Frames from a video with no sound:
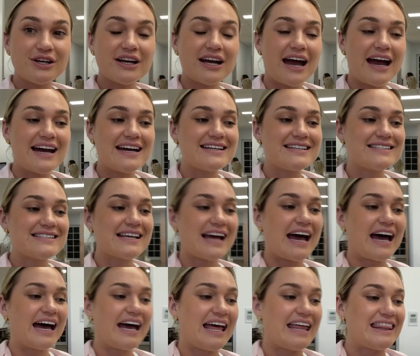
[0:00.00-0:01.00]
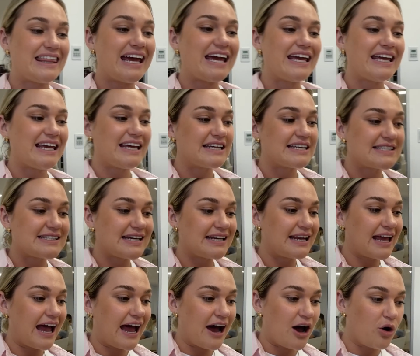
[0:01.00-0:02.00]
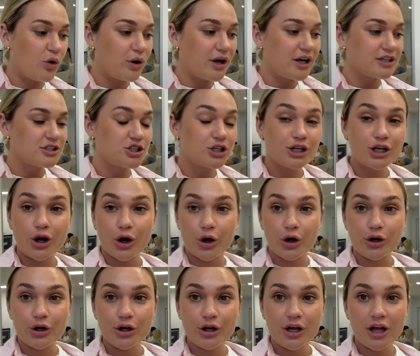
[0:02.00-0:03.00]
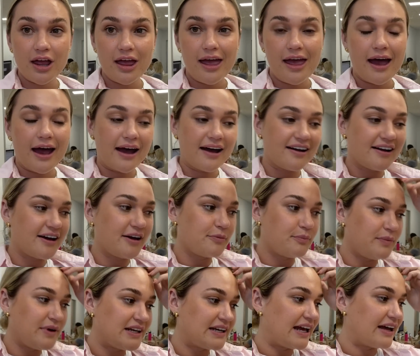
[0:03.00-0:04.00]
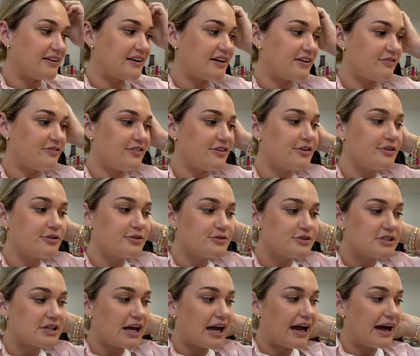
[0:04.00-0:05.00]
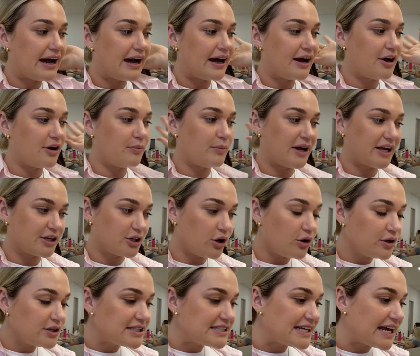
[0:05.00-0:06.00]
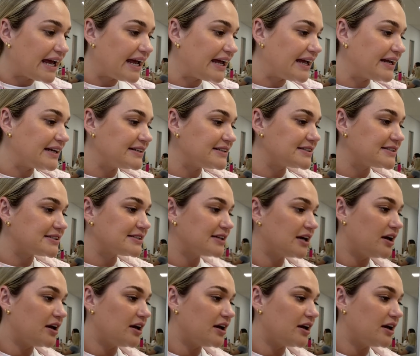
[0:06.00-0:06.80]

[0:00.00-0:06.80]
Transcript: guys, there is an hour to go. Me and Ellie have filmed my content.